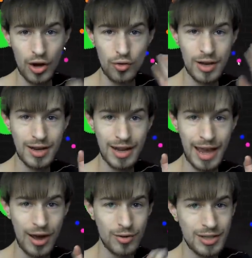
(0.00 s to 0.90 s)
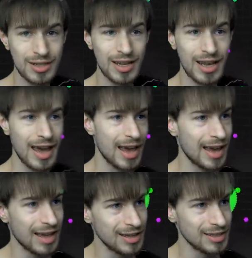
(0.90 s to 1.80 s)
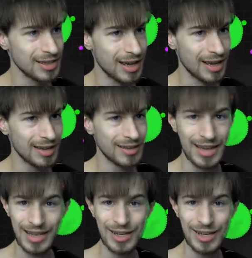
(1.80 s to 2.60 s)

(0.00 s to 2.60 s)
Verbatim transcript: create an account, and get